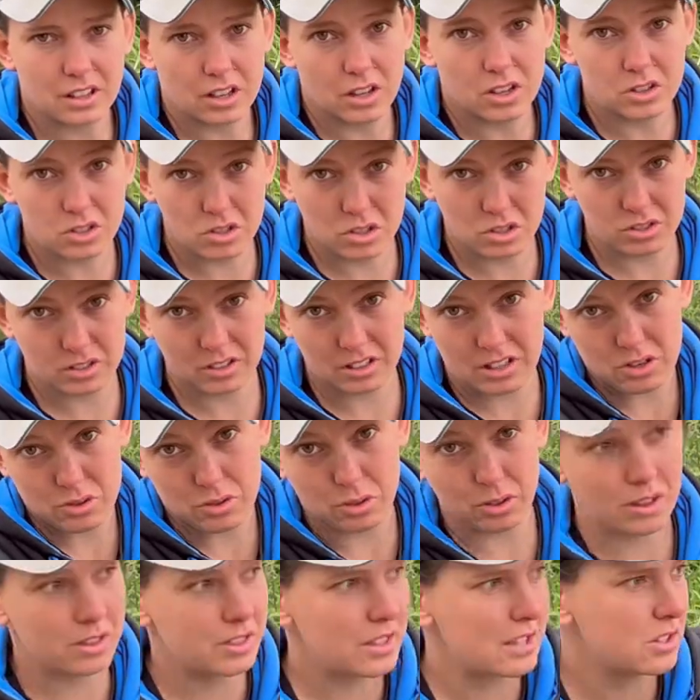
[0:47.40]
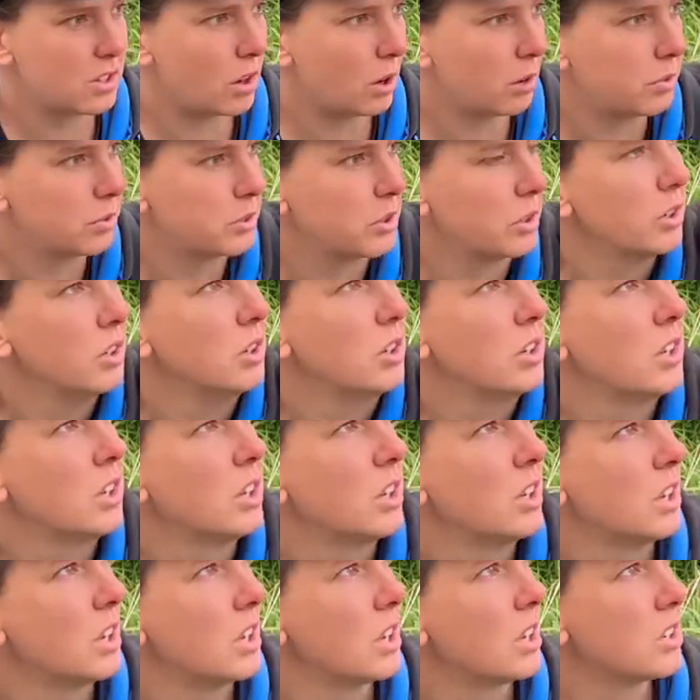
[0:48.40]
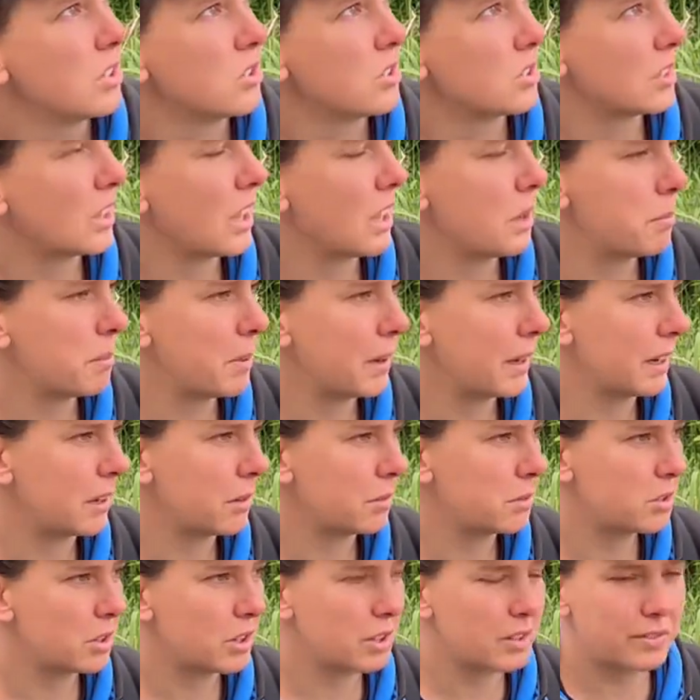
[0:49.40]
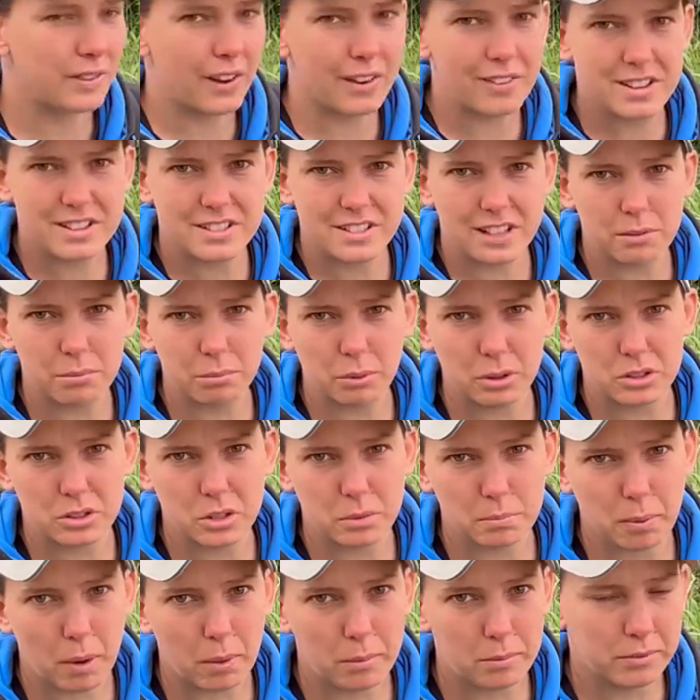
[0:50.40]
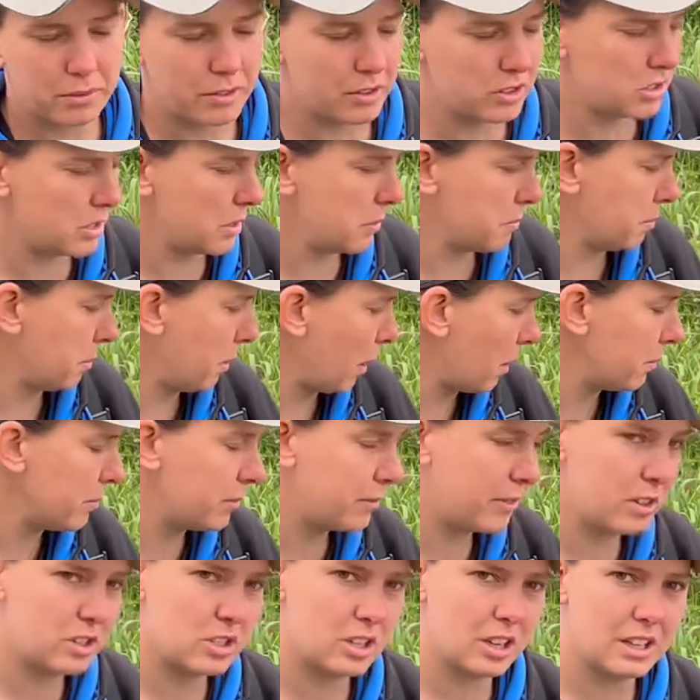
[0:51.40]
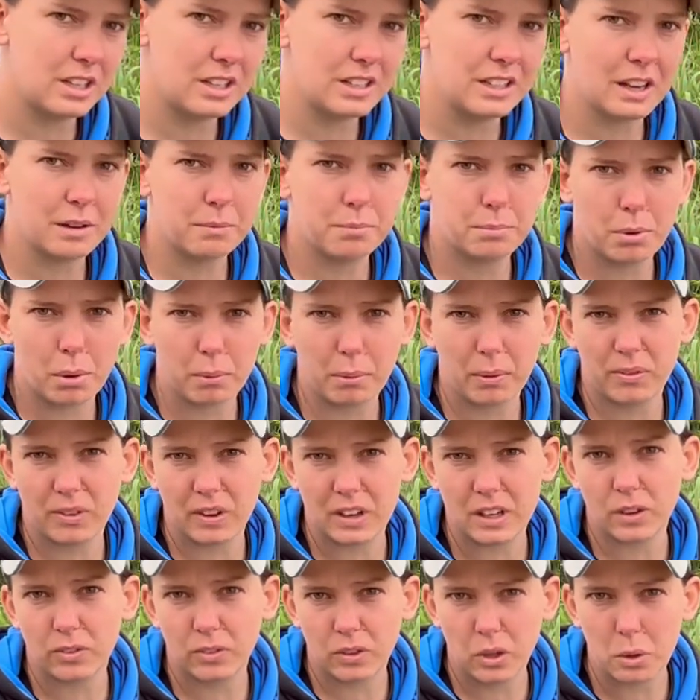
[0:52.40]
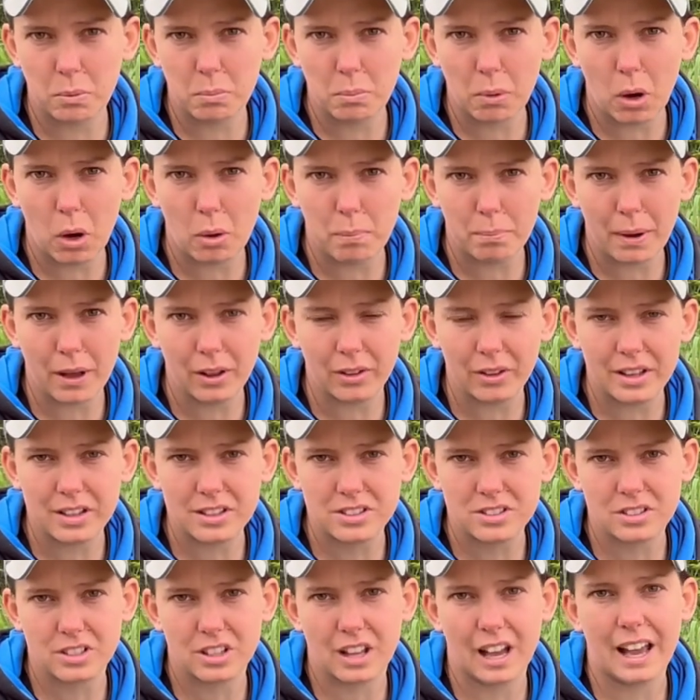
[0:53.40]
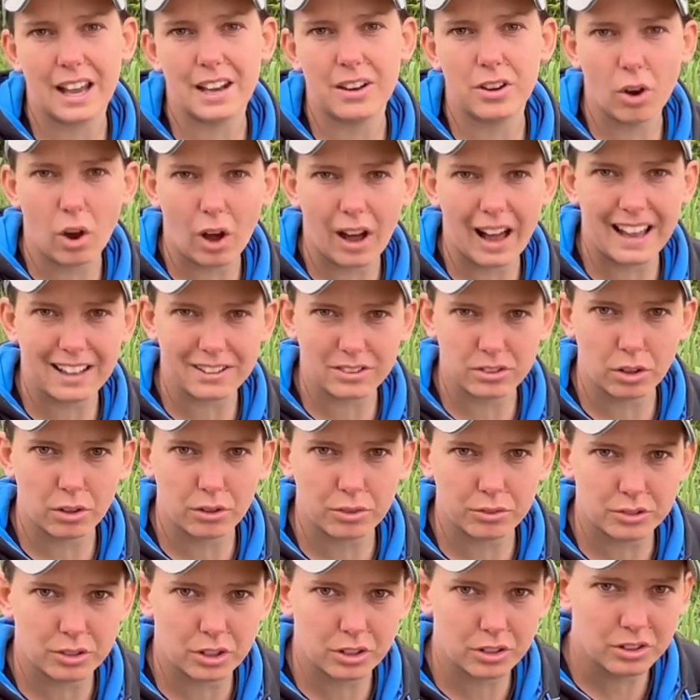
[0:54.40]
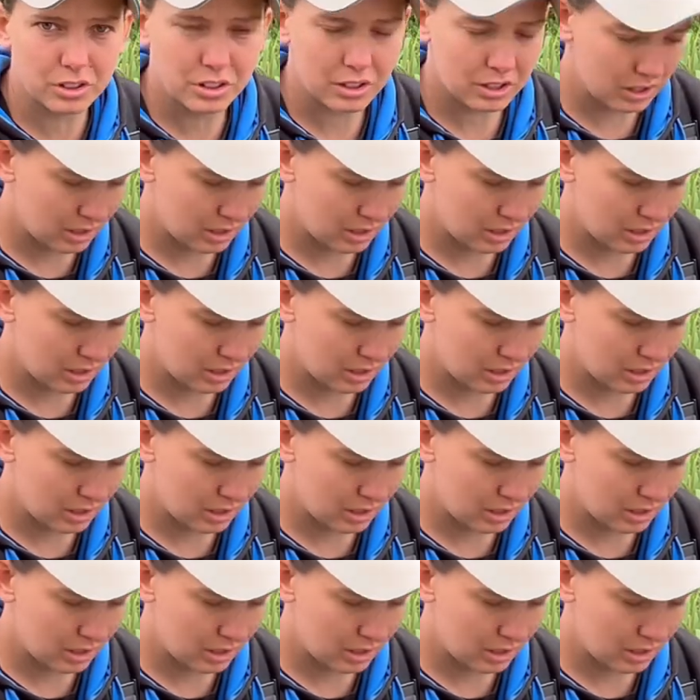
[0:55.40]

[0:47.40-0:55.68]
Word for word: and just literally this often just keep pinging in so it's very similar to bomb fishing bomb fishing probably feed a few more pellets and not as often